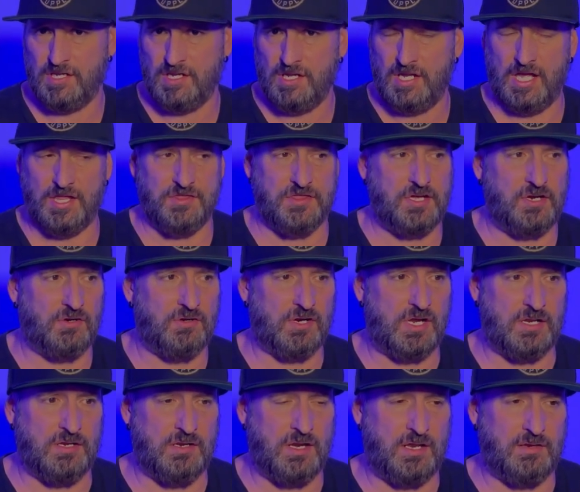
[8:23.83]
and
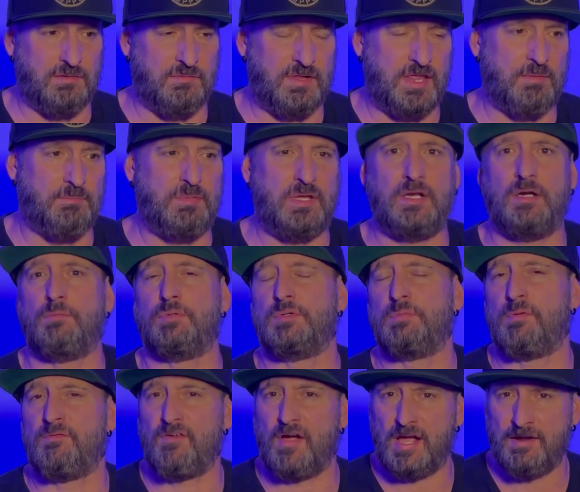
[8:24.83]
them being able to
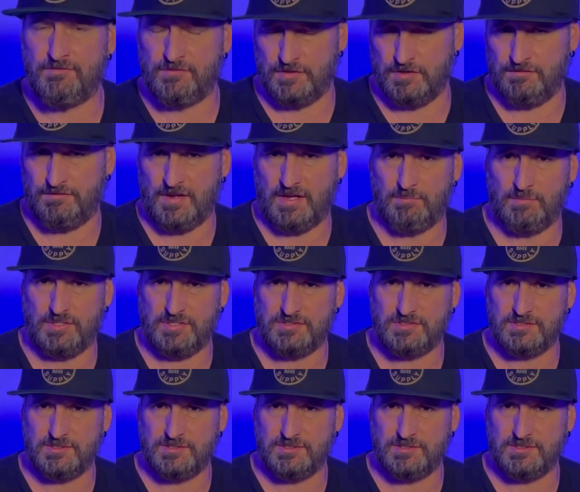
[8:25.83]
provide for their families.